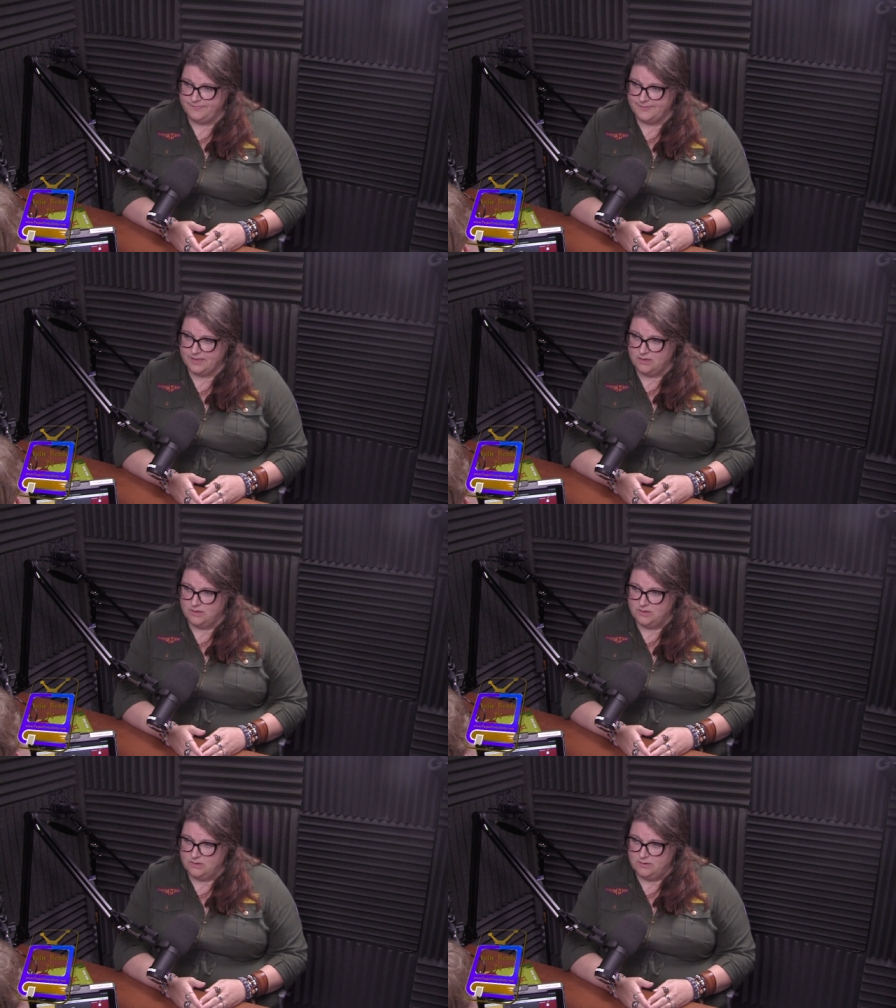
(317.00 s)
Oh,
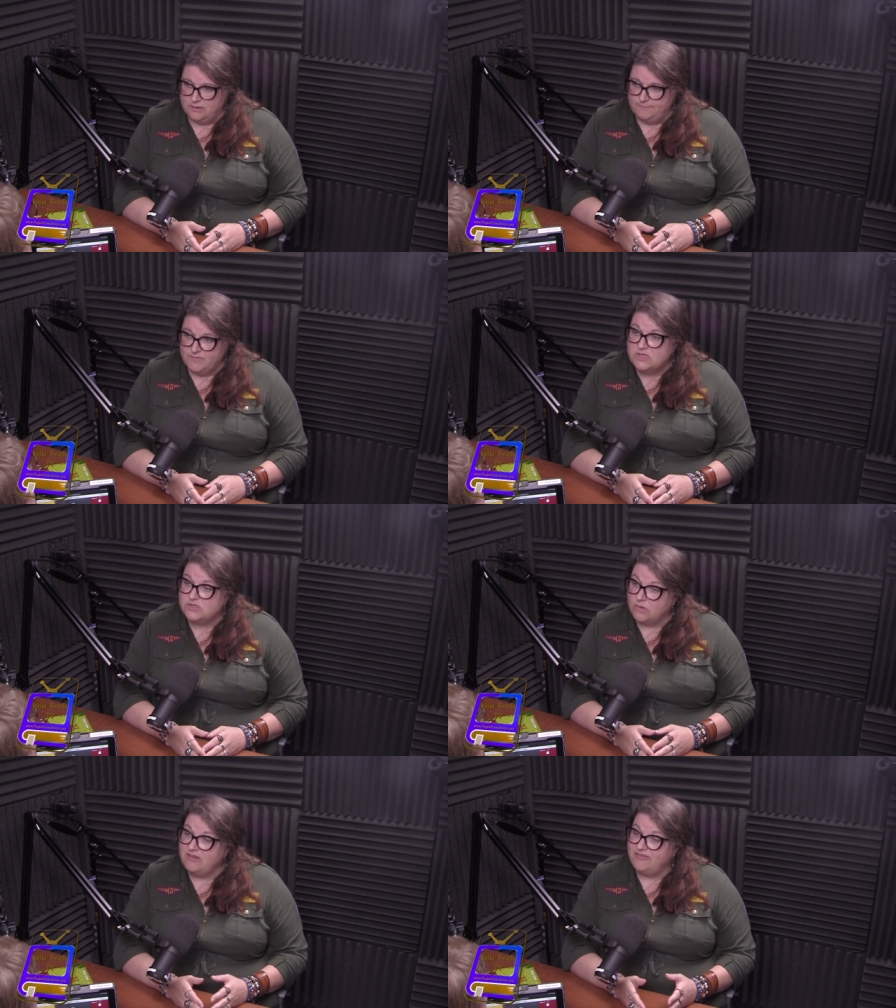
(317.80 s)
wonderful.
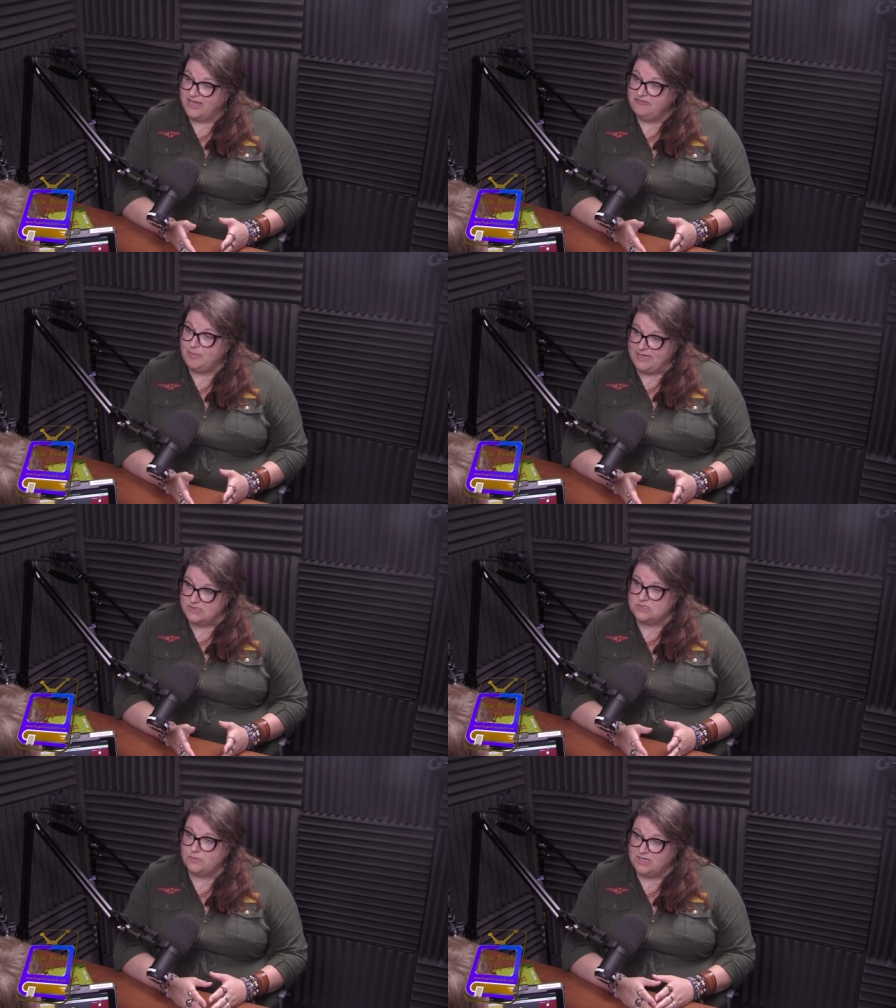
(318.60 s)
So okay. at five
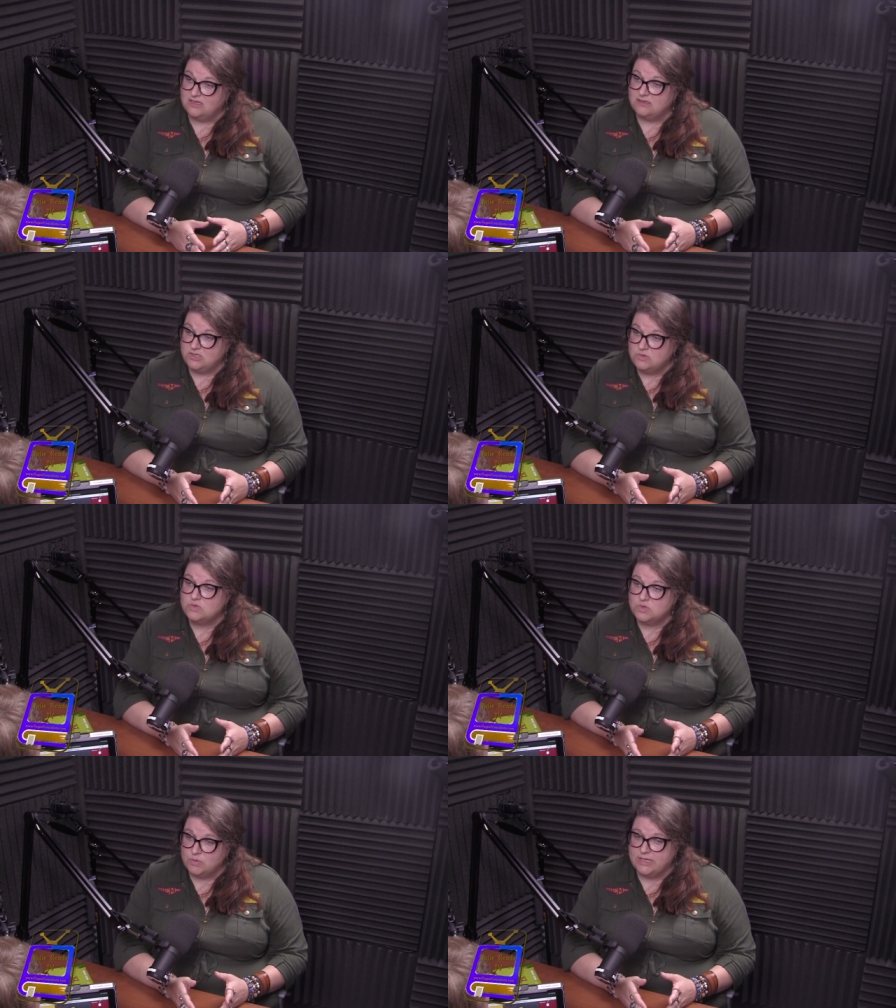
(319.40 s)
pages, we can
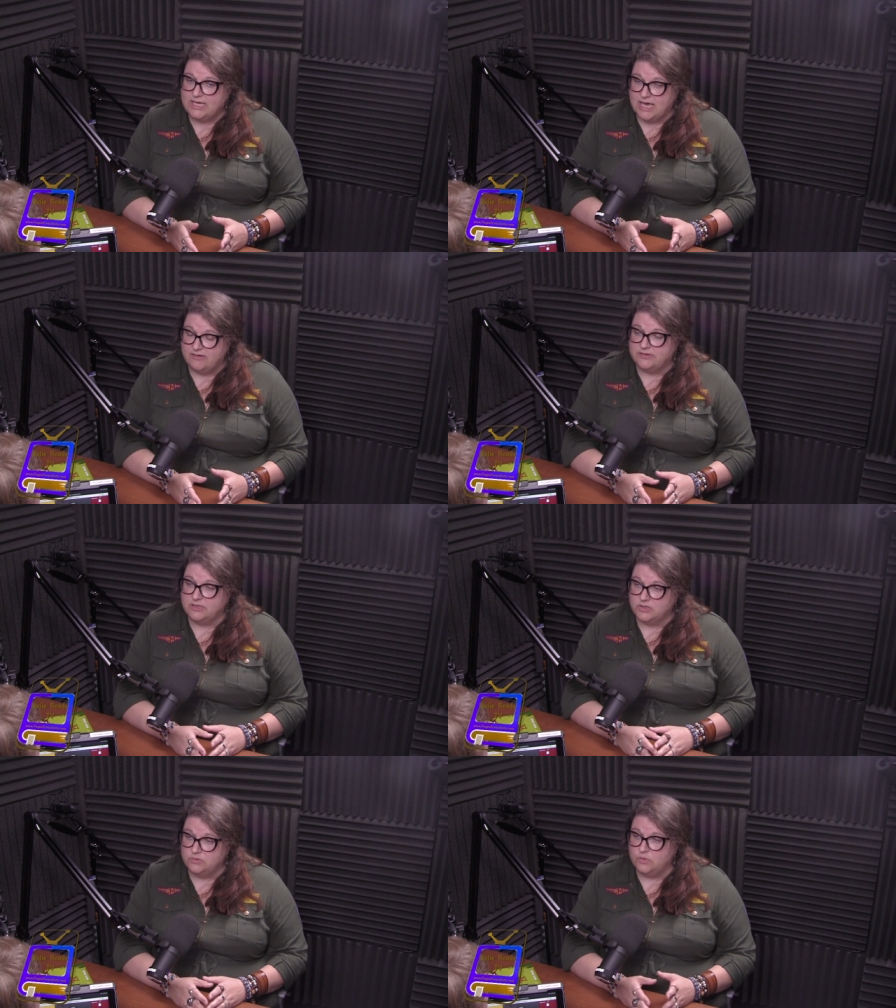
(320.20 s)
usually have a
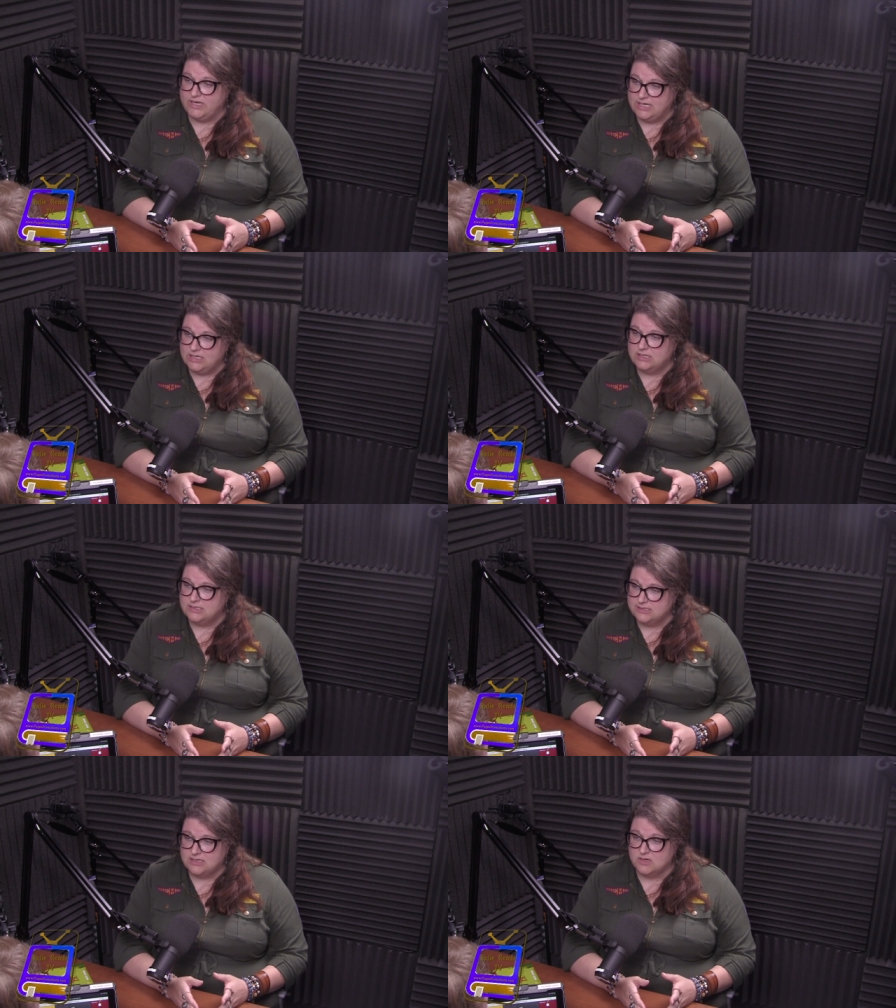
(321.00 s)
good reading and
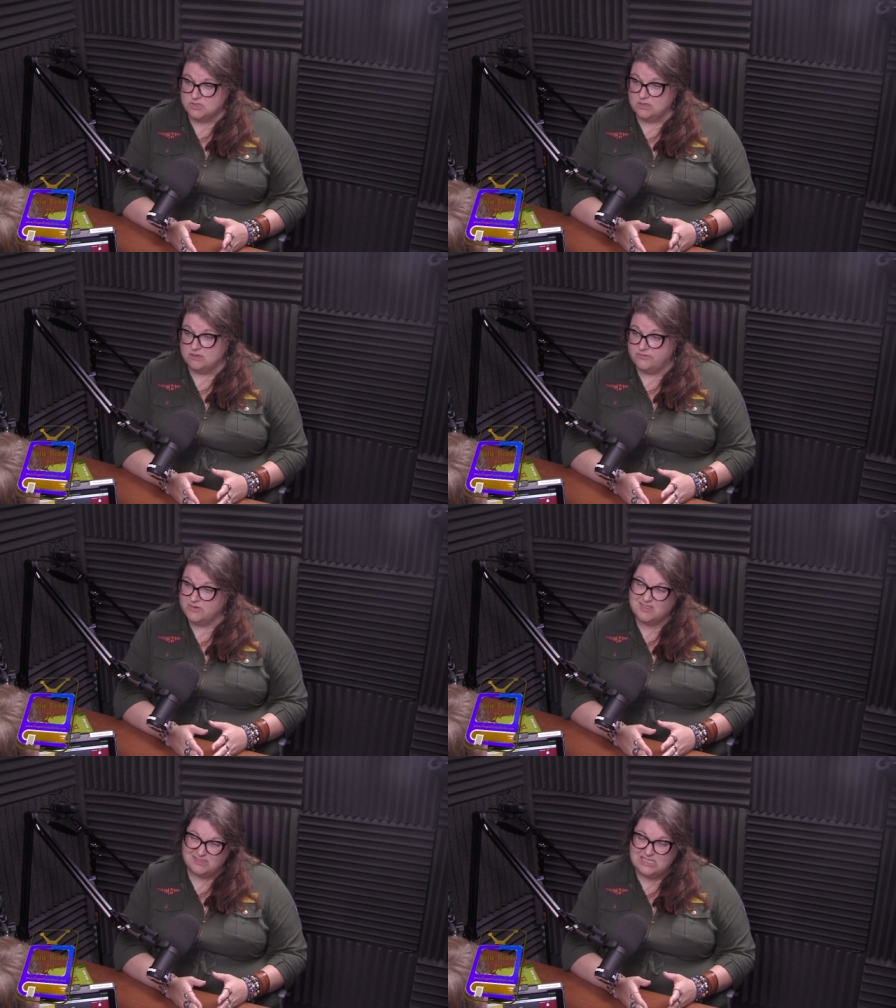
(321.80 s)
discussion
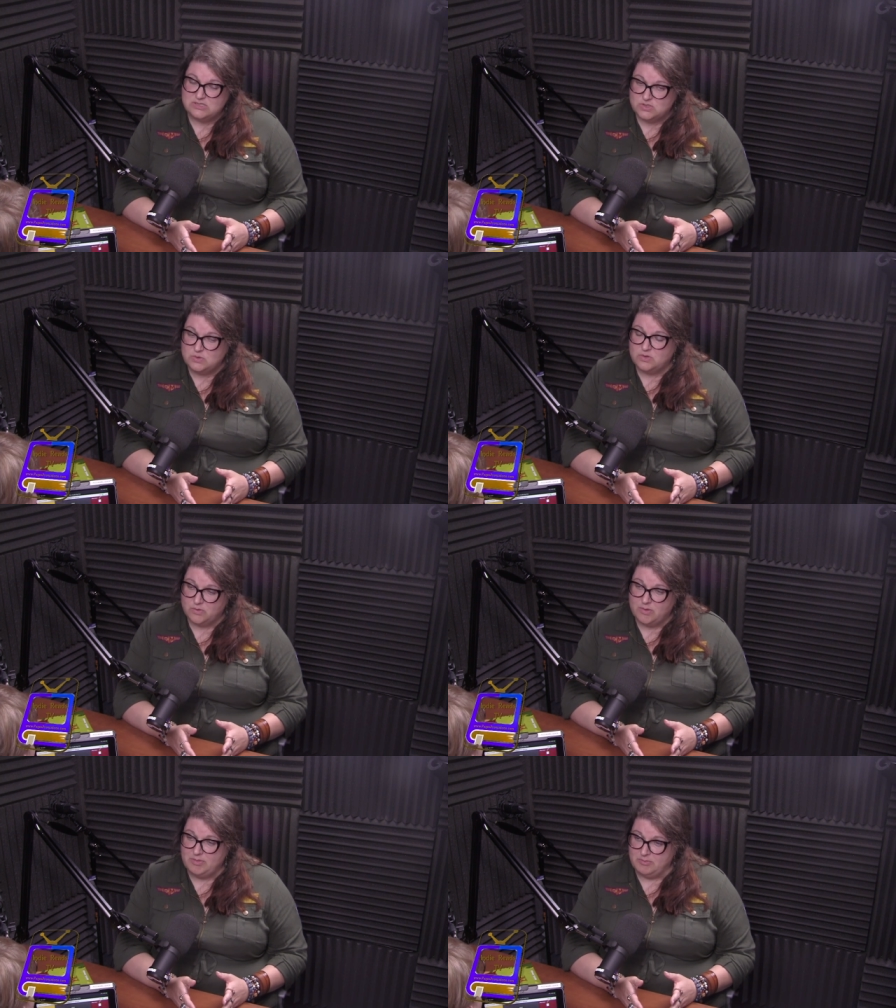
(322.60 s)
for at least two to
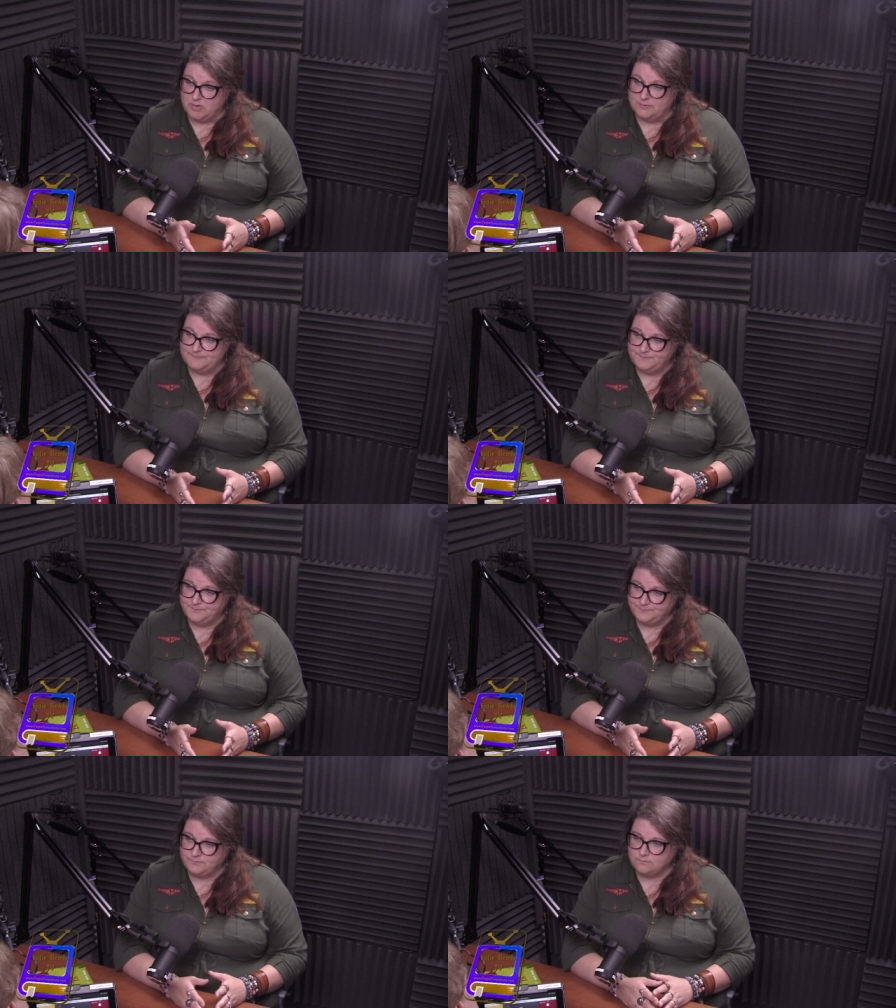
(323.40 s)
three people.
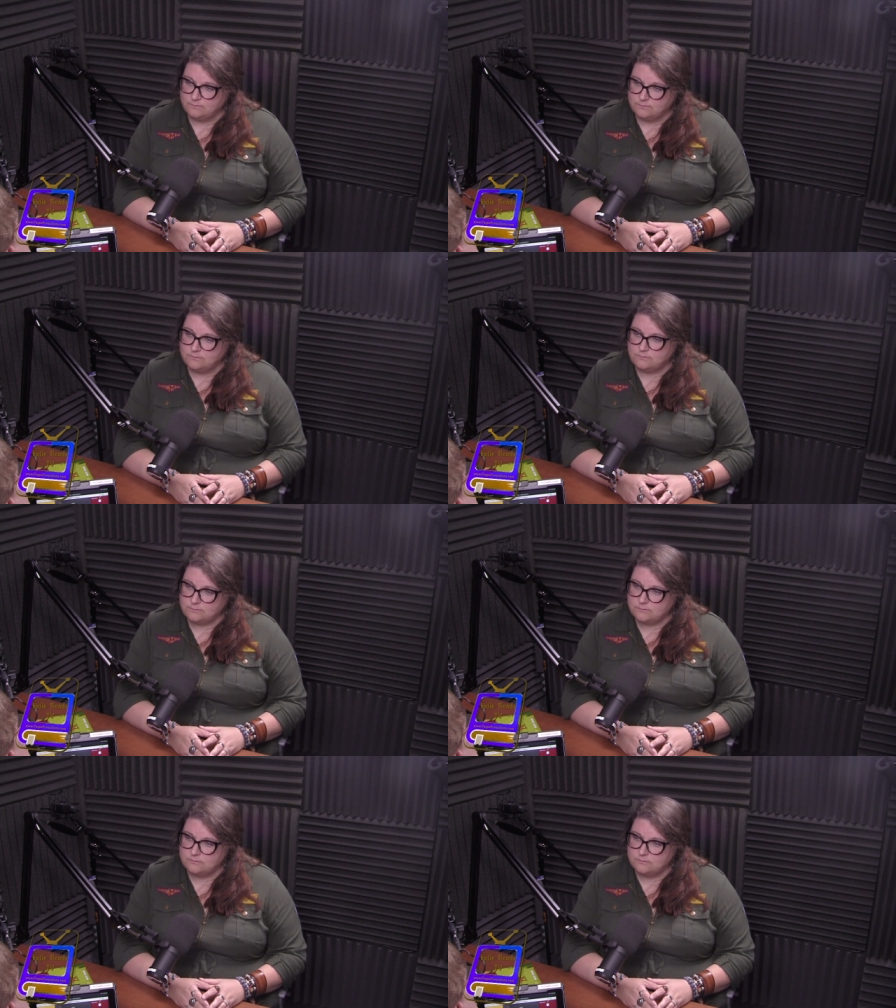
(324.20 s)
So, do you